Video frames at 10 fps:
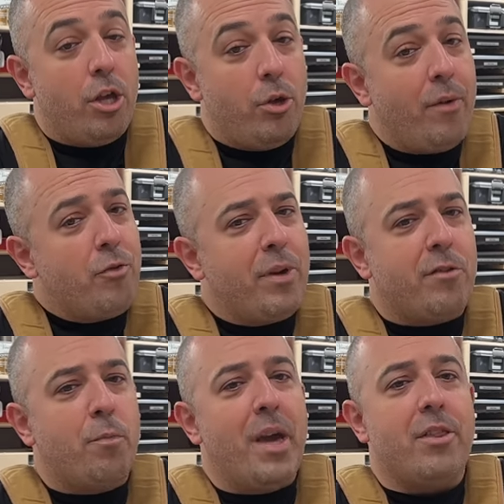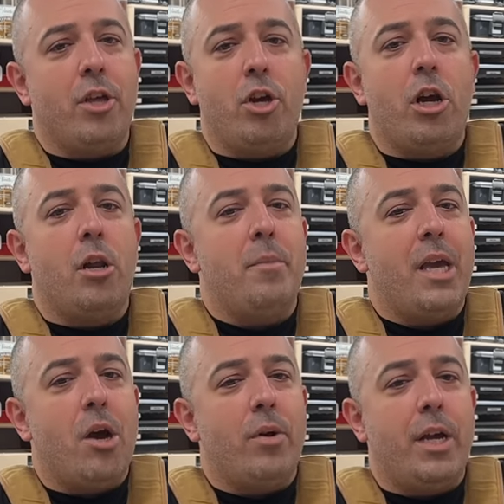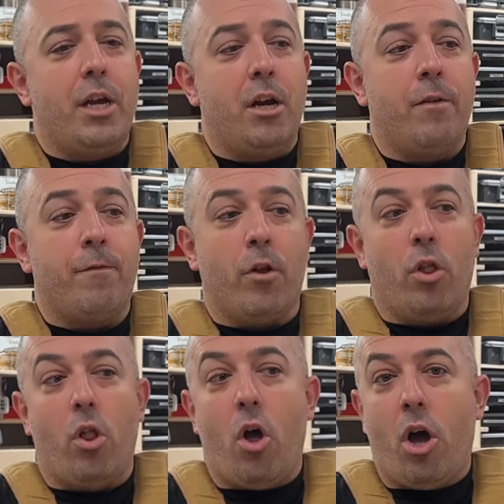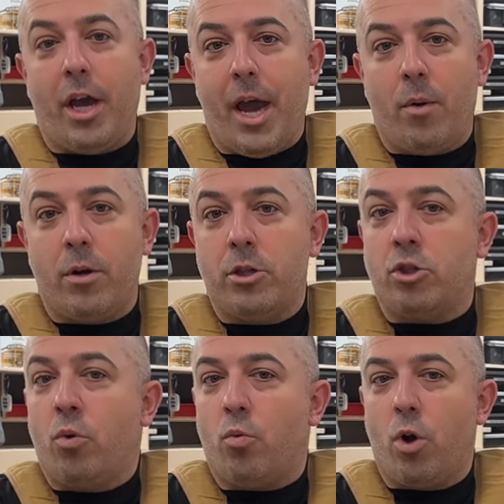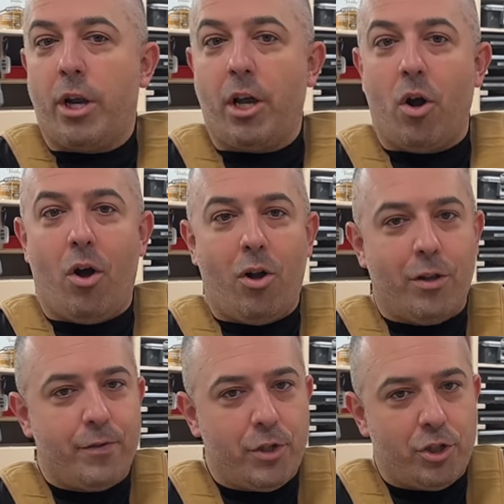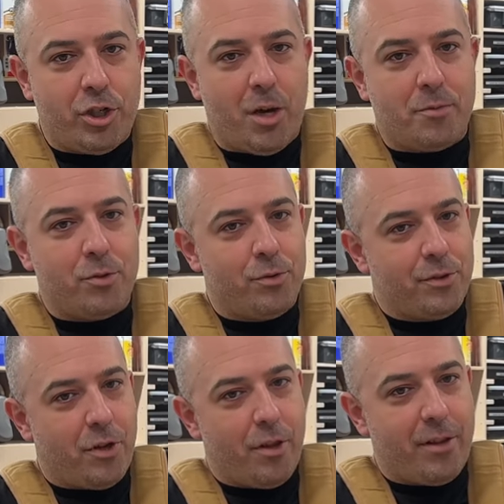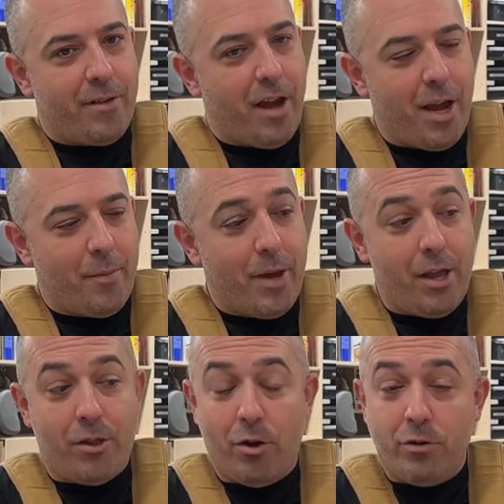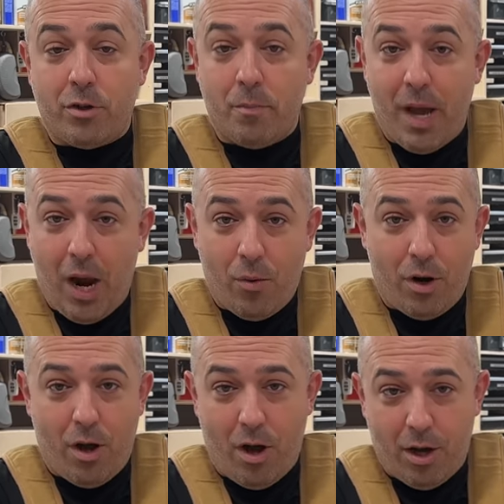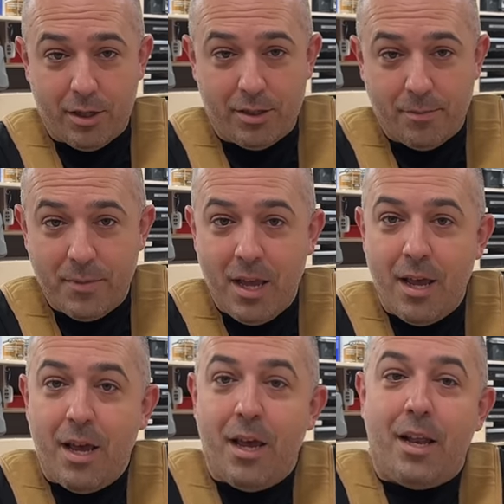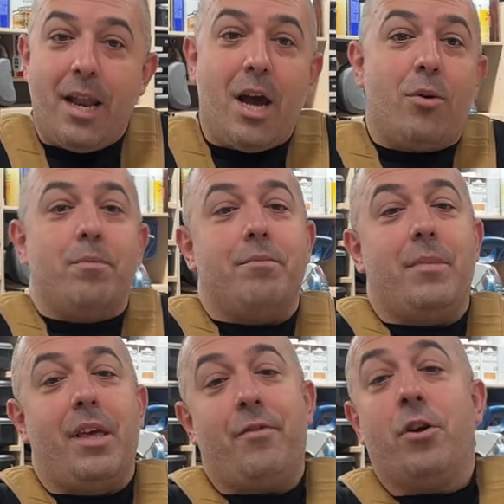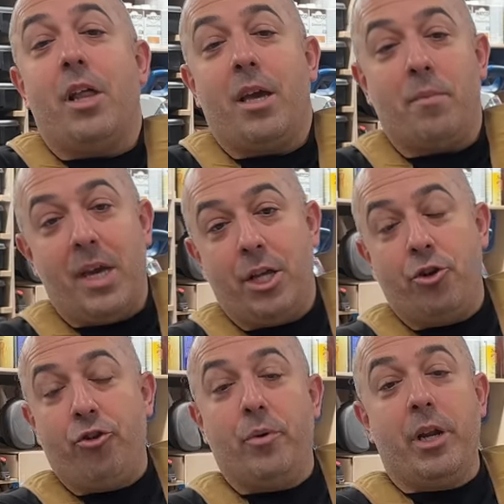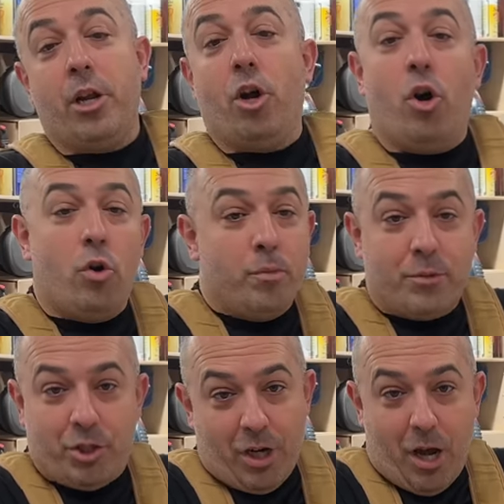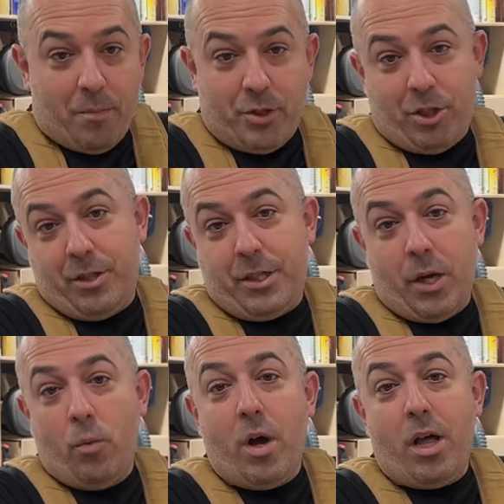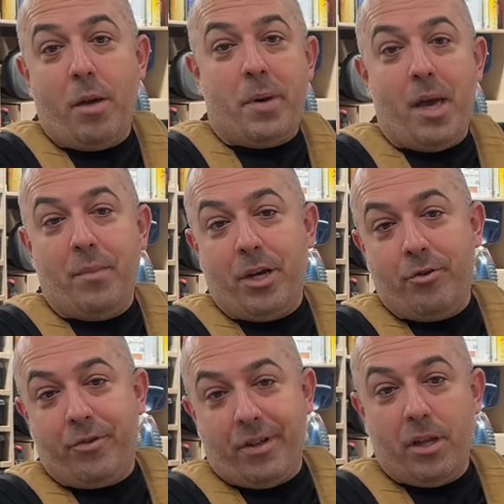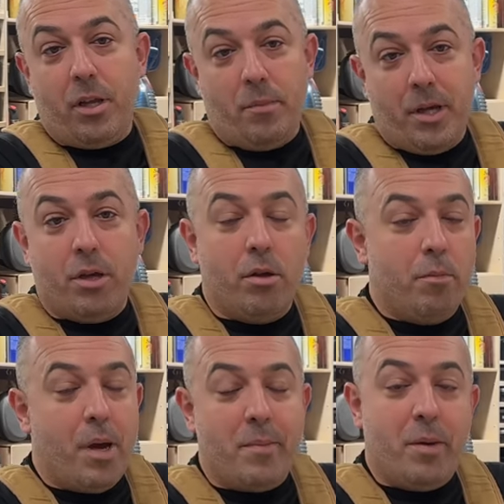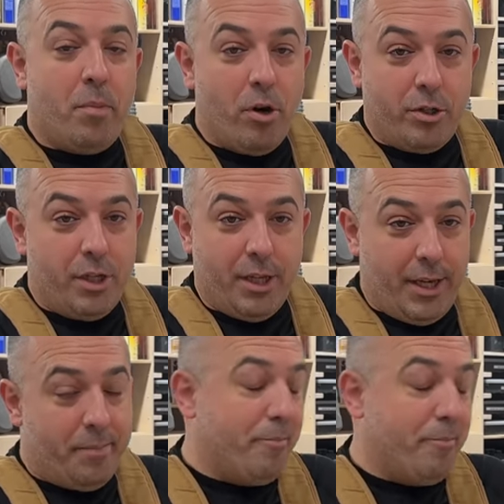you have to expect that you're going to be out here for long hours running all of your shop tools all the time, and those are power hogs. Now, if you're like me and you're doing it in a home shop, you're just saying, well, I pay my utility bill by me personally.